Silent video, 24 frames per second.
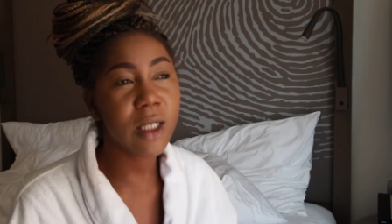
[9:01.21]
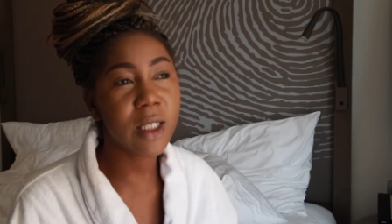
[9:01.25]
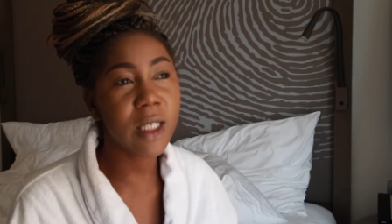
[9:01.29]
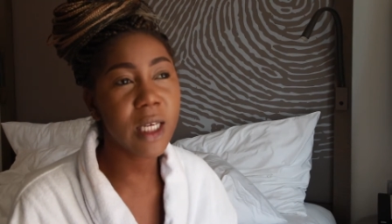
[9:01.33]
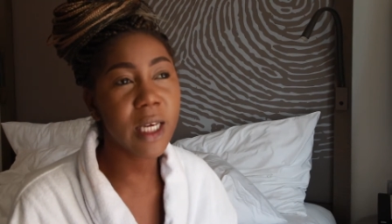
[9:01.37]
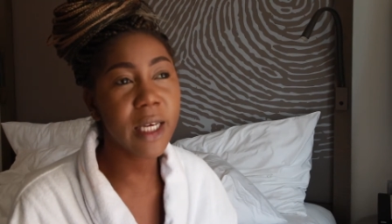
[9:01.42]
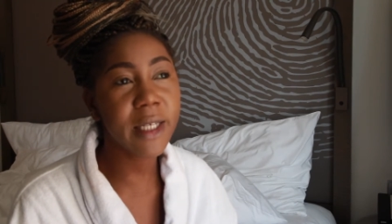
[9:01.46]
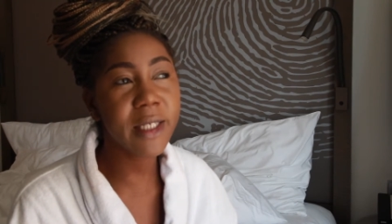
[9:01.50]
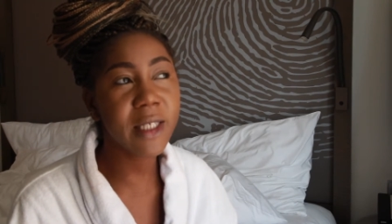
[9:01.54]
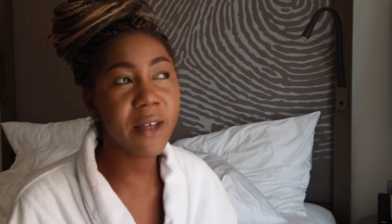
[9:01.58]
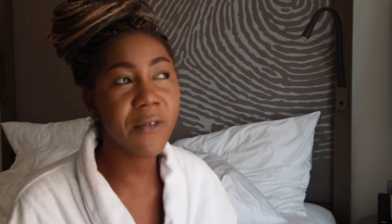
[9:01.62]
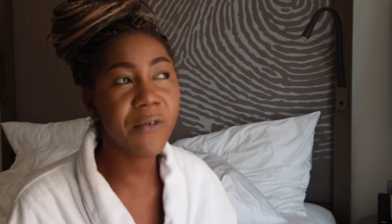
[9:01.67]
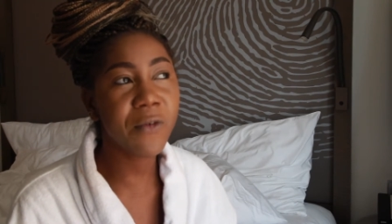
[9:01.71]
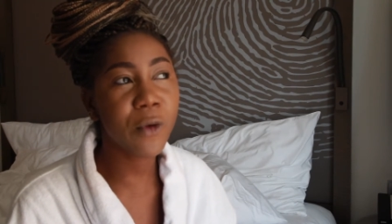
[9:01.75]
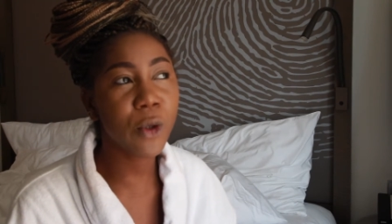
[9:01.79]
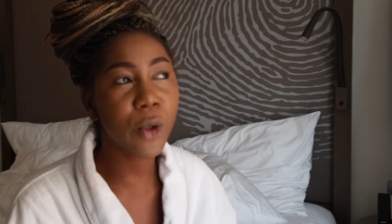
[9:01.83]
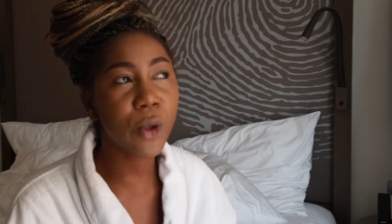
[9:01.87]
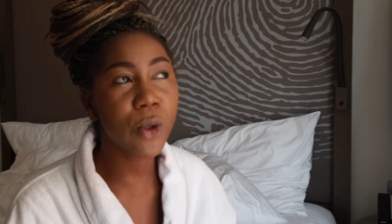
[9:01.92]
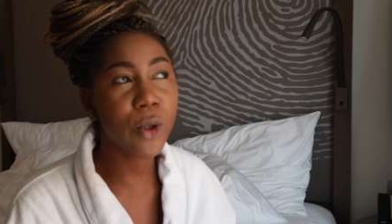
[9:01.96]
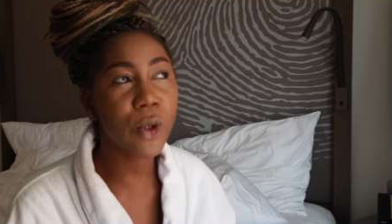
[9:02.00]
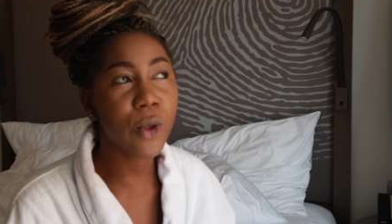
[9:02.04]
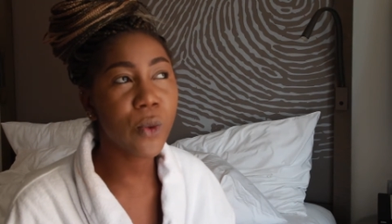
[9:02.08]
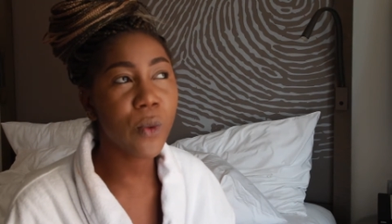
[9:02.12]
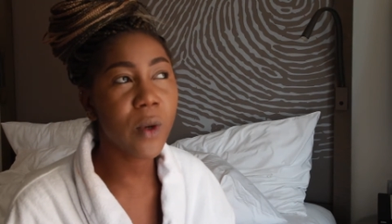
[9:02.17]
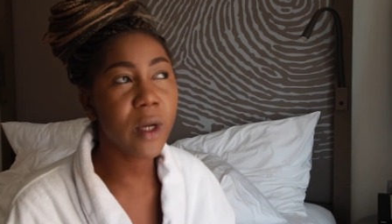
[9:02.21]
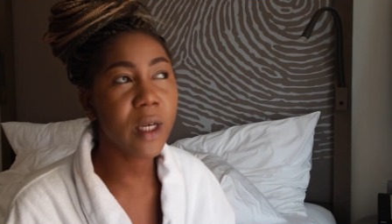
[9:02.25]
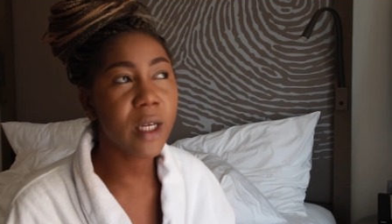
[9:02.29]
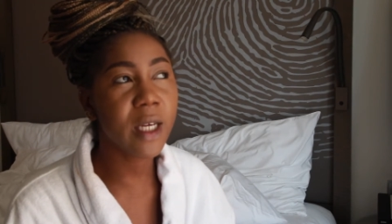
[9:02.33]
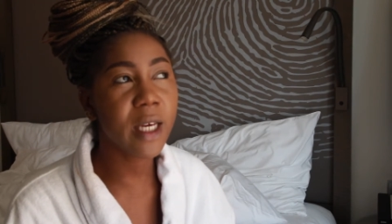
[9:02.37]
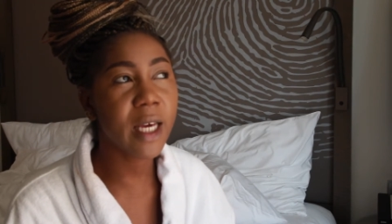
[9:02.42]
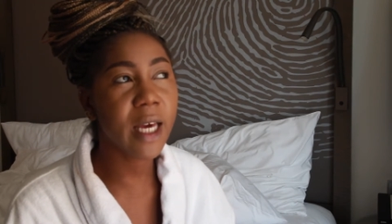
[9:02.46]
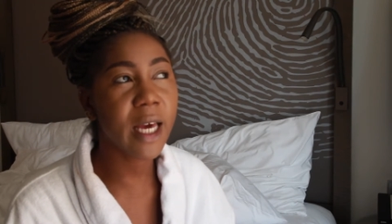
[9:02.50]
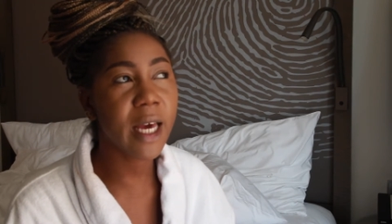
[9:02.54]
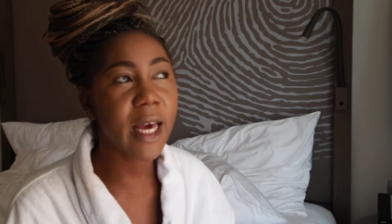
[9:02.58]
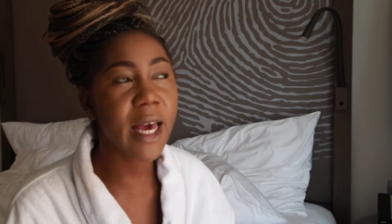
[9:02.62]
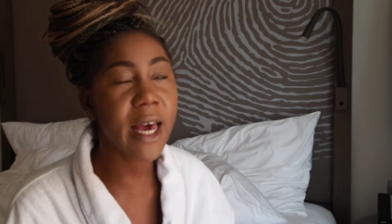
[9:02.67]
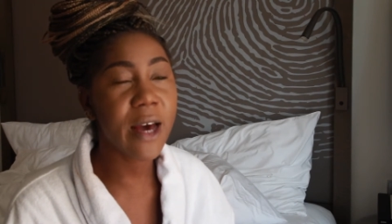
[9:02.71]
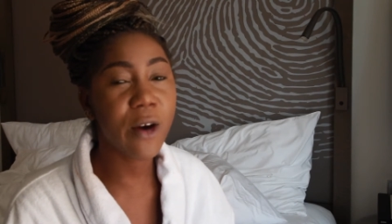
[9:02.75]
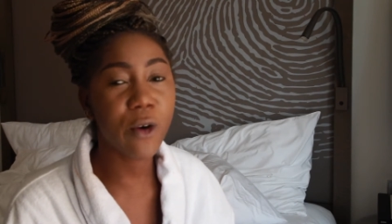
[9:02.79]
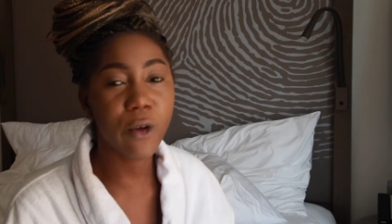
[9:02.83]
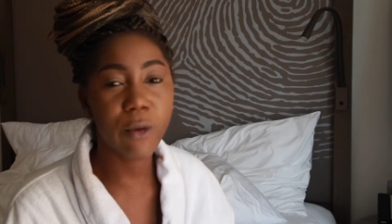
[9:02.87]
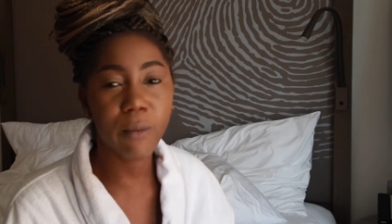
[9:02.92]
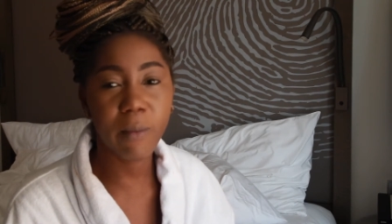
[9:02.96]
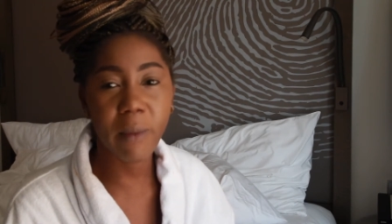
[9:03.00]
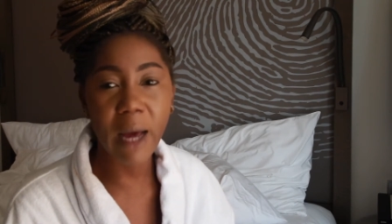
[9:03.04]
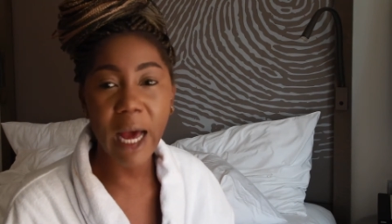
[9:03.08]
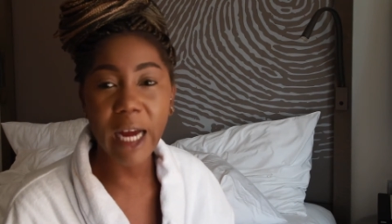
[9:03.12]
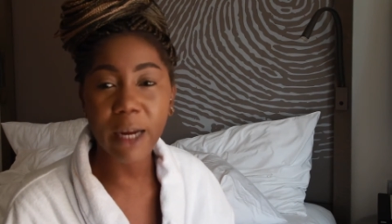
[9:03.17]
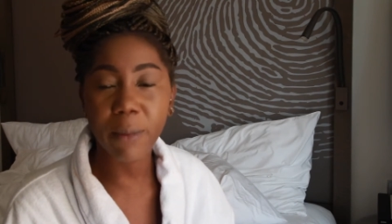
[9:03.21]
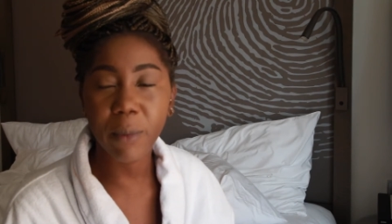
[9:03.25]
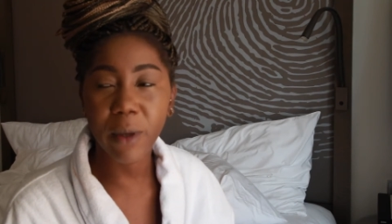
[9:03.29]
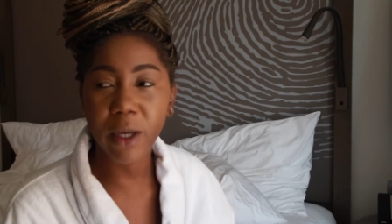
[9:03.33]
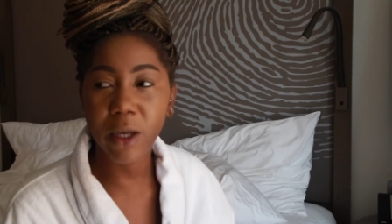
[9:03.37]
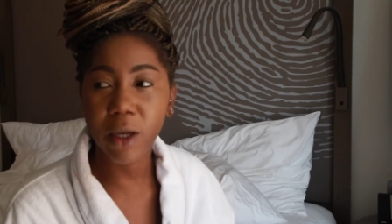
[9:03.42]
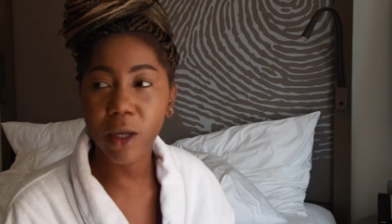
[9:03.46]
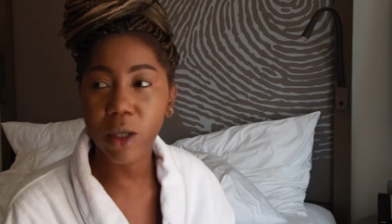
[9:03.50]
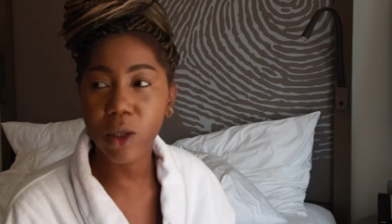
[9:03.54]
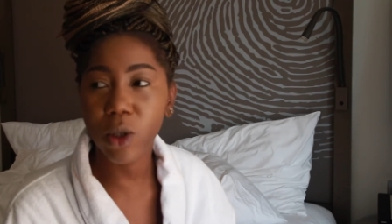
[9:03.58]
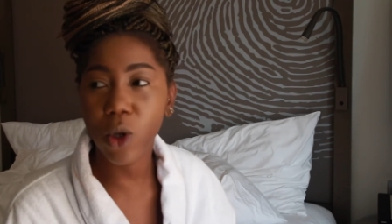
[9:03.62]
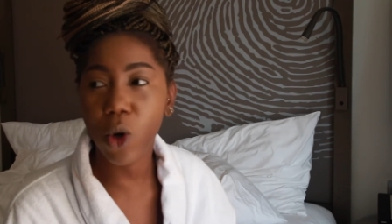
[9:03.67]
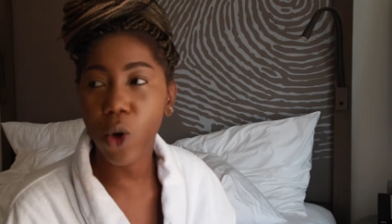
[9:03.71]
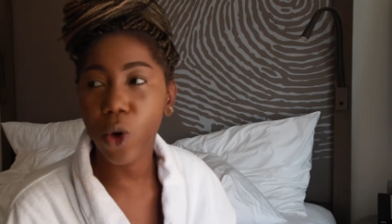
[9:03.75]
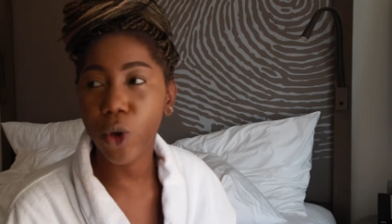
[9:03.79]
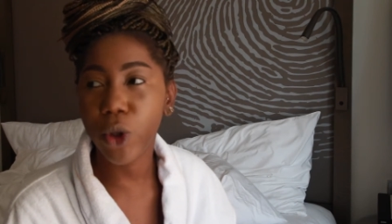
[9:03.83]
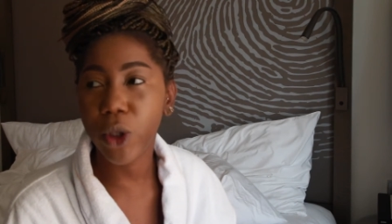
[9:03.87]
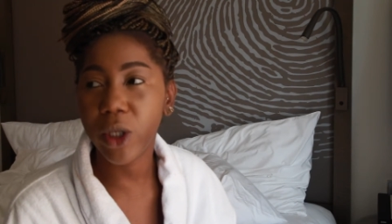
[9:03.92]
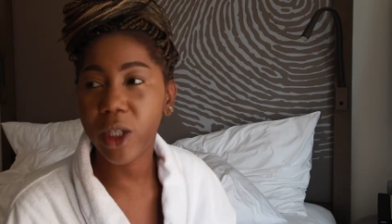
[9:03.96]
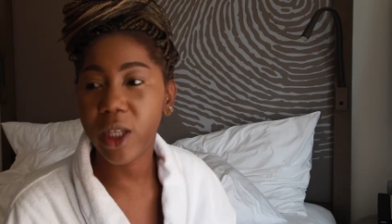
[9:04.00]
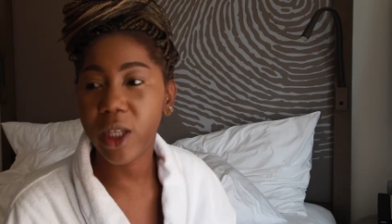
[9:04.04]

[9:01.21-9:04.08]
easy for you to want to get held back because, you're